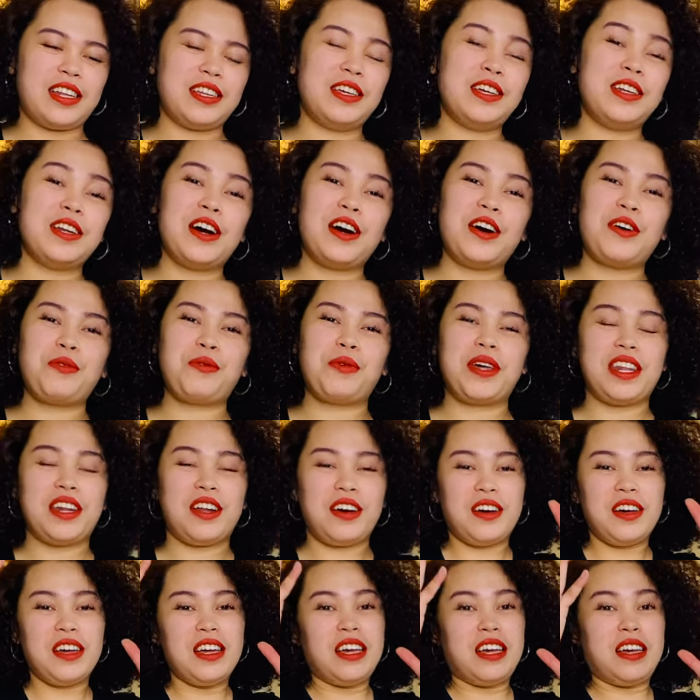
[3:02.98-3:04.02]
you know when
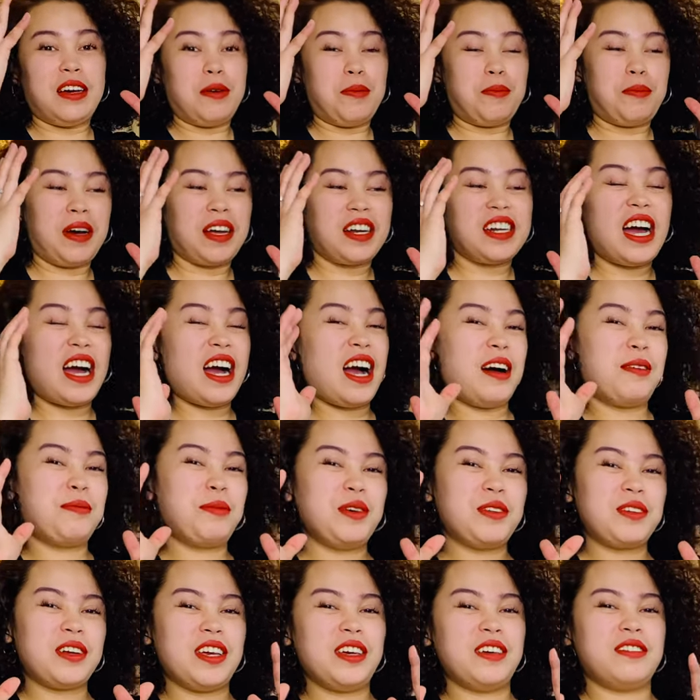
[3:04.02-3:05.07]
pag nakamyo
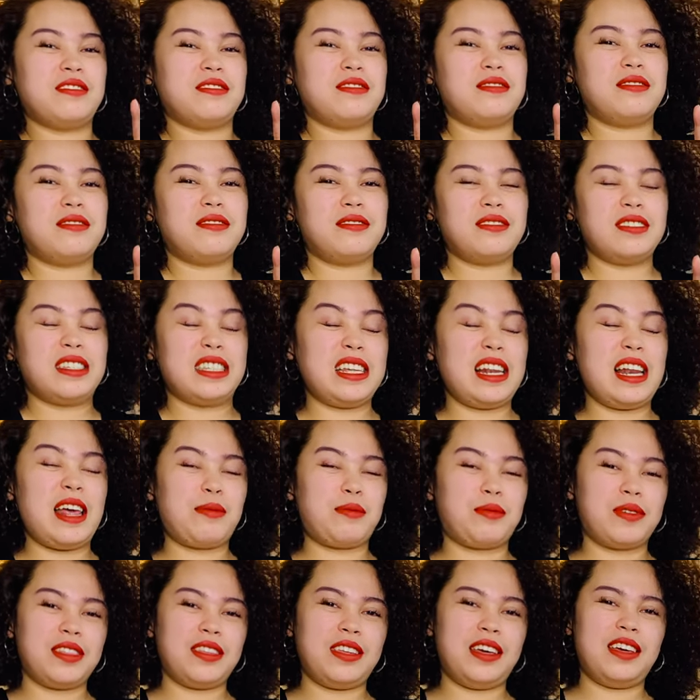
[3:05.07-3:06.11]
na yung
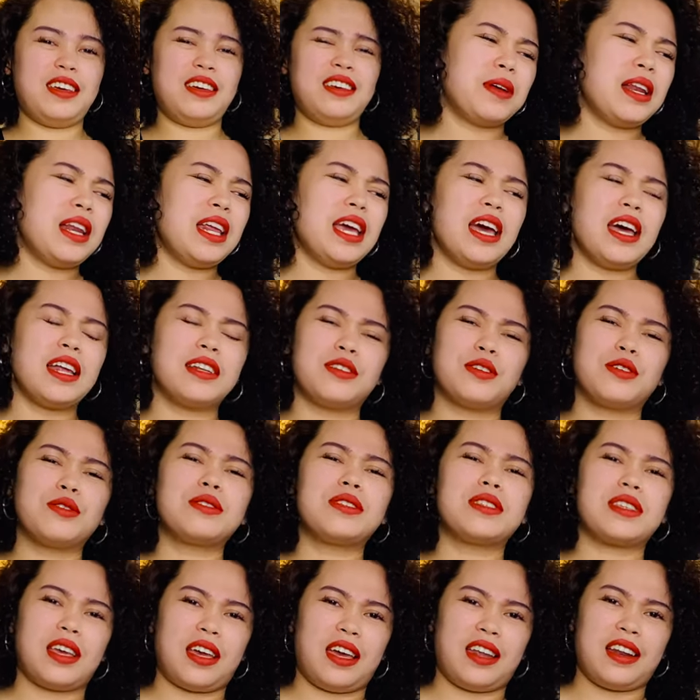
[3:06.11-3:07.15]
celebrity, they have good
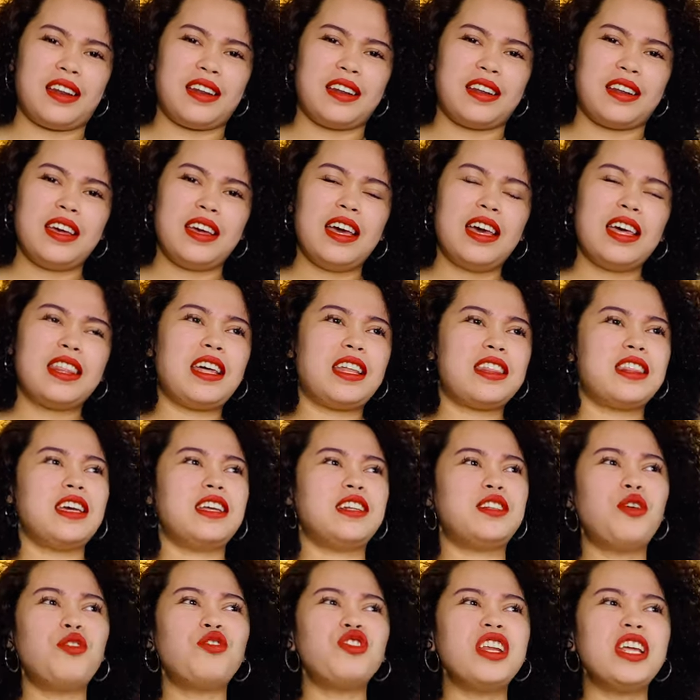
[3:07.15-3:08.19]
skin that they
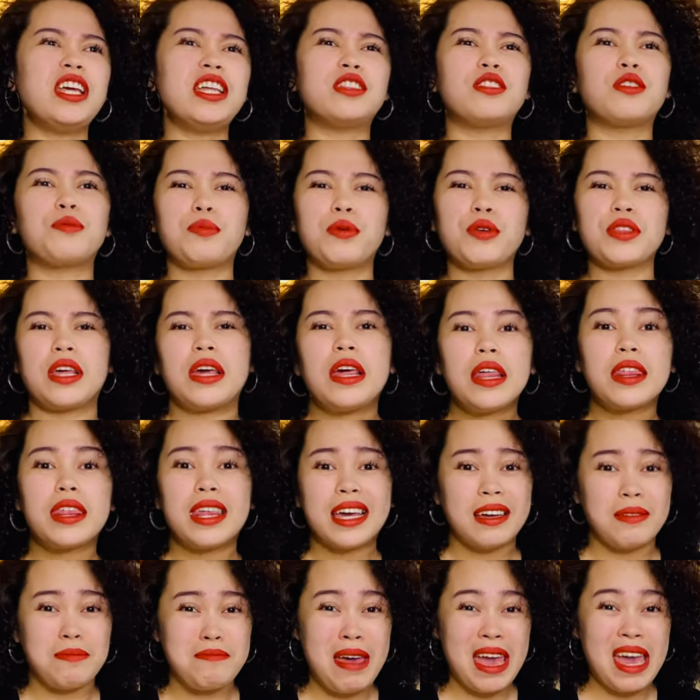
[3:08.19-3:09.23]
don't need to put thick
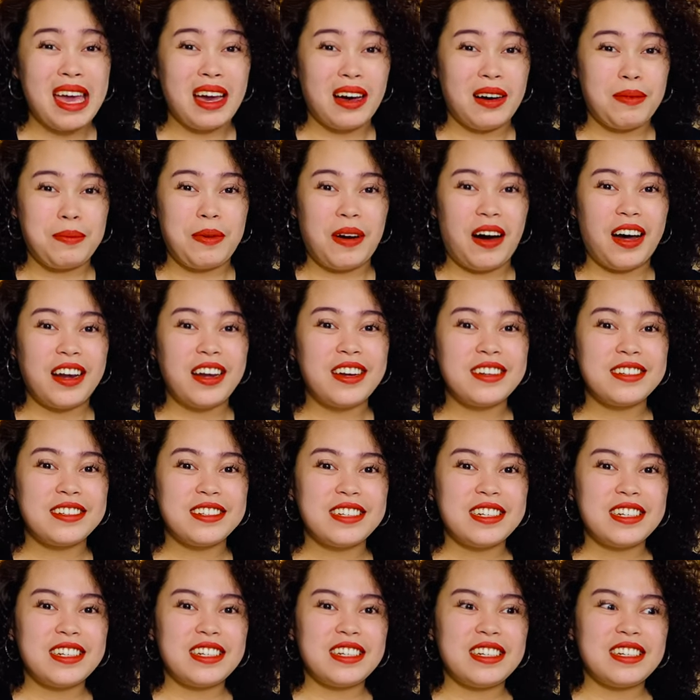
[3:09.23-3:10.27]
makeup on.
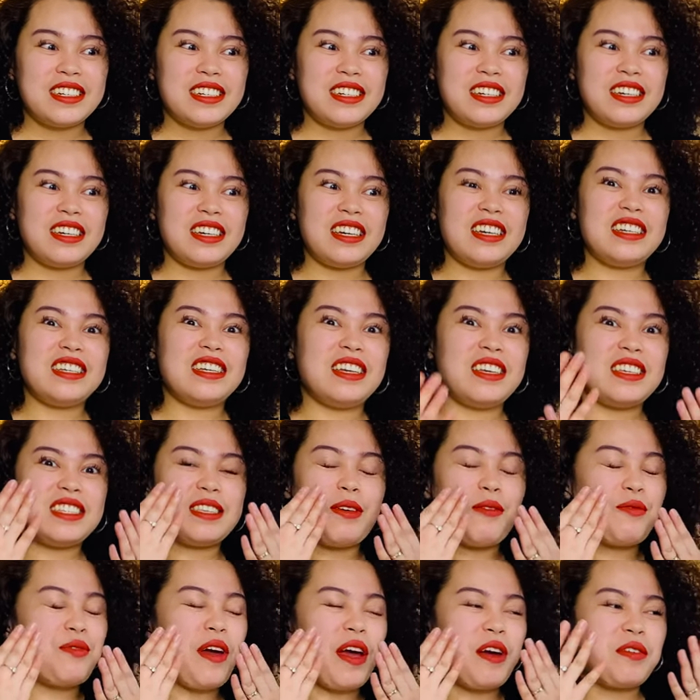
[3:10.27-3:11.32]

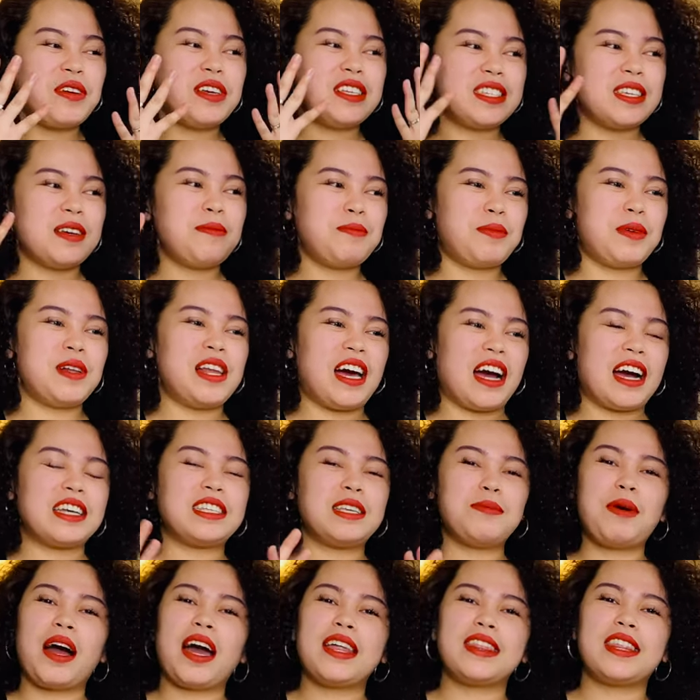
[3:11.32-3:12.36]
Very simple lang, kasi
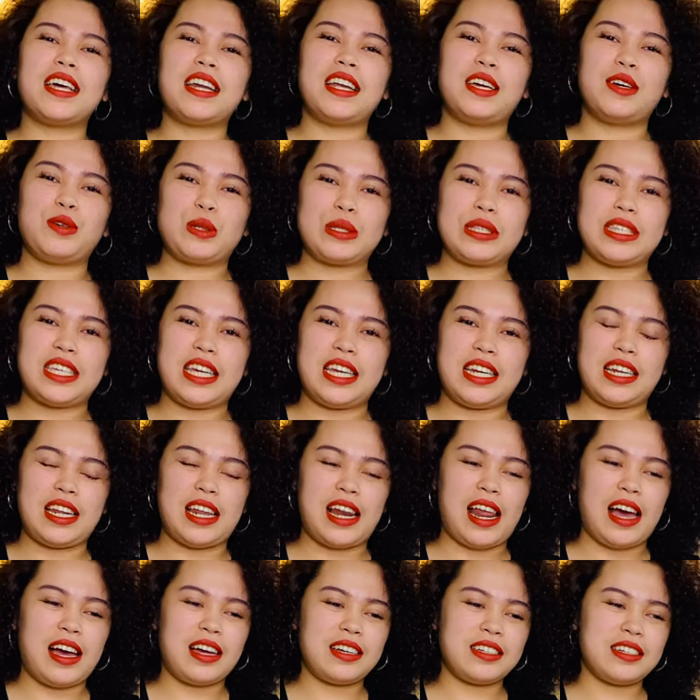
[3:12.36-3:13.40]
maganda na yung skin
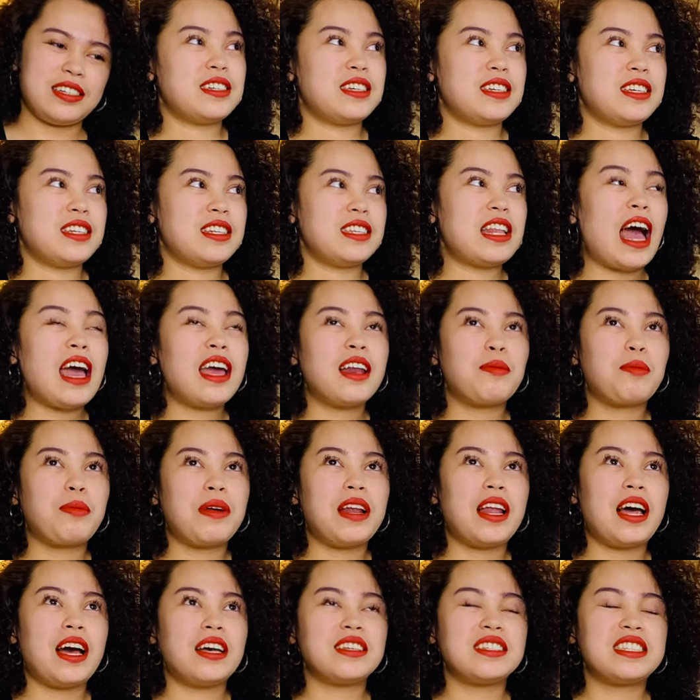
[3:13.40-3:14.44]
nila. Dahil
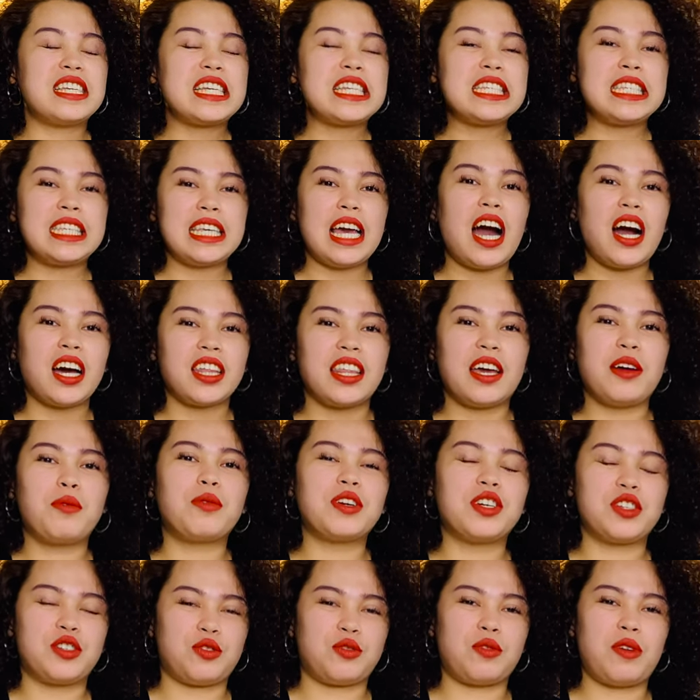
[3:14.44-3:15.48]
pala, since young, they were
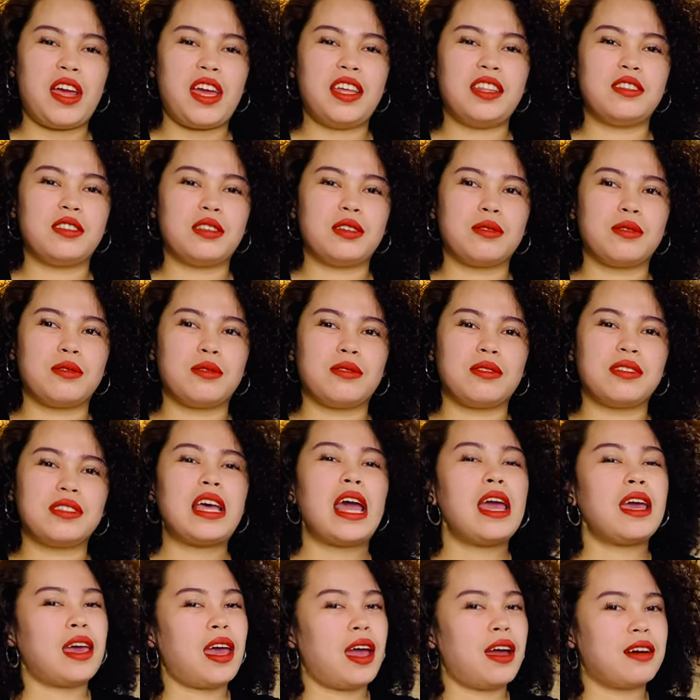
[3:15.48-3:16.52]
trained to
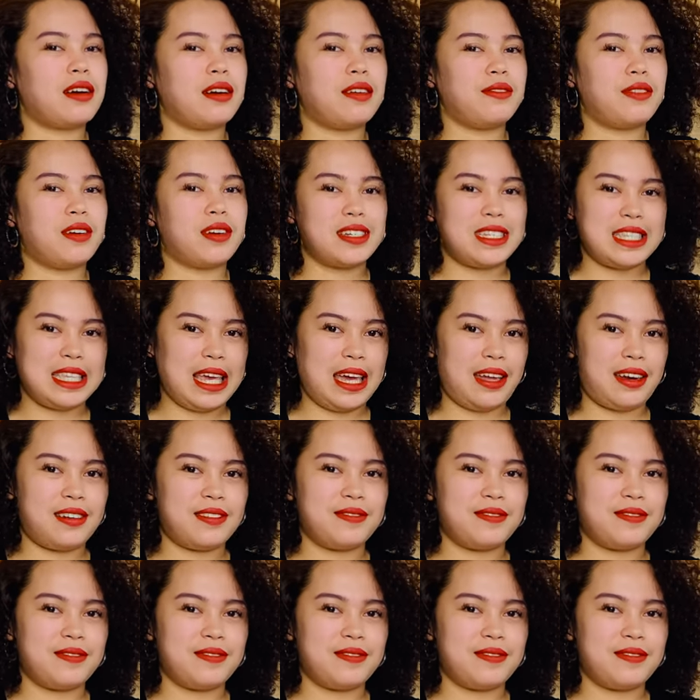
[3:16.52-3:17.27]
take care of their skin.